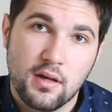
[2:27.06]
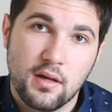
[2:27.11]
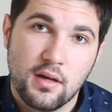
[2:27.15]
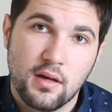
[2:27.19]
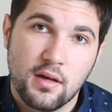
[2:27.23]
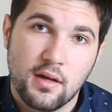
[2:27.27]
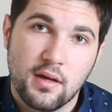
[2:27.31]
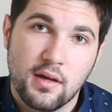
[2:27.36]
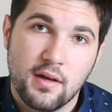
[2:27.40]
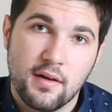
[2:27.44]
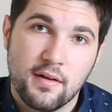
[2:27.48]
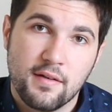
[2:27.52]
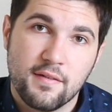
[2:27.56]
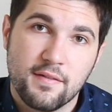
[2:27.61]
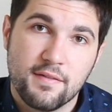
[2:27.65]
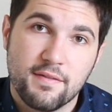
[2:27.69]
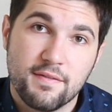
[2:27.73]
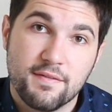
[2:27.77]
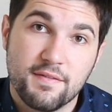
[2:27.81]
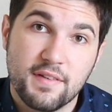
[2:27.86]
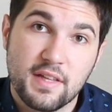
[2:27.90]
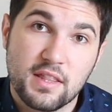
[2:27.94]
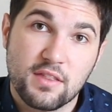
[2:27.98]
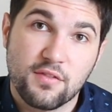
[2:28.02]

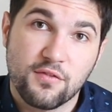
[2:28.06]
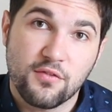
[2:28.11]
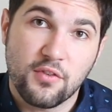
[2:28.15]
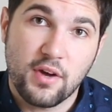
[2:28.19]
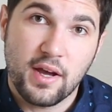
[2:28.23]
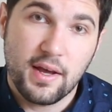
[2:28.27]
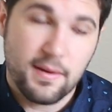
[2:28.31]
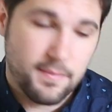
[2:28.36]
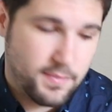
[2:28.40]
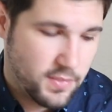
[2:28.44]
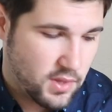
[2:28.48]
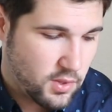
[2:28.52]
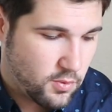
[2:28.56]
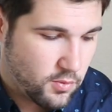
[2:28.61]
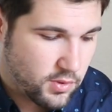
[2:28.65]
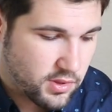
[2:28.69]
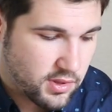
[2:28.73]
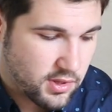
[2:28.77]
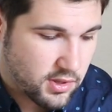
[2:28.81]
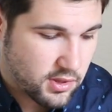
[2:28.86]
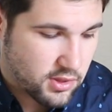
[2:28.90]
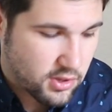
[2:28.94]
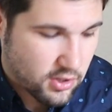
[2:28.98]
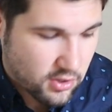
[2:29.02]
5th fret with
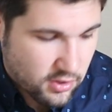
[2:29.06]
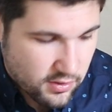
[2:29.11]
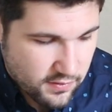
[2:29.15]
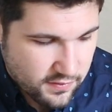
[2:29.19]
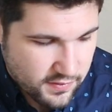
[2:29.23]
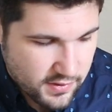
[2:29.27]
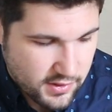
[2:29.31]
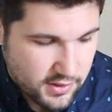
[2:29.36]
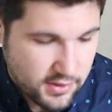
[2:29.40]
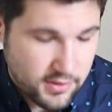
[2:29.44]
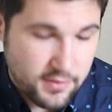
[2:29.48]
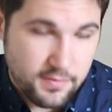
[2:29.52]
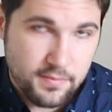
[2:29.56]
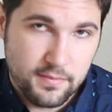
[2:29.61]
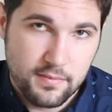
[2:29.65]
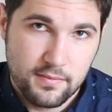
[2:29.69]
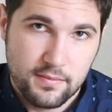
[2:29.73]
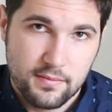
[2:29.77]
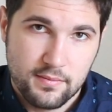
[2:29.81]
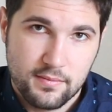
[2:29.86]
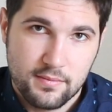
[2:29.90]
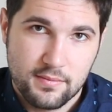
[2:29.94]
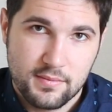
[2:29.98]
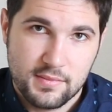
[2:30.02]
the 3rd finger. Sorry,
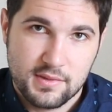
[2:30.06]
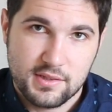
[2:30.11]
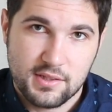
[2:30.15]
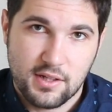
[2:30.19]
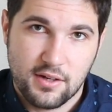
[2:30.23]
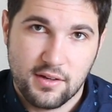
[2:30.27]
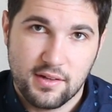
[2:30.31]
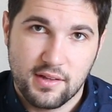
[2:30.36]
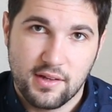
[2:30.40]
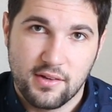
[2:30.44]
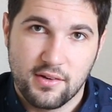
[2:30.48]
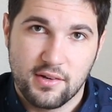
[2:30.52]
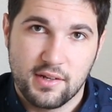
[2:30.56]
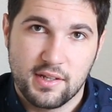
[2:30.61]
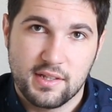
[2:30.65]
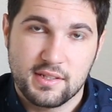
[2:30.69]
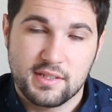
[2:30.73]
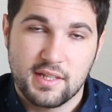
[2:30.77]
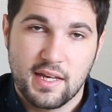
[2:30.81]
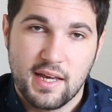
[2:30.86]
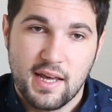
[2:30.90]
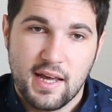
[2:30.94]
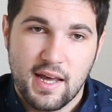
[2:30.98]
there it is.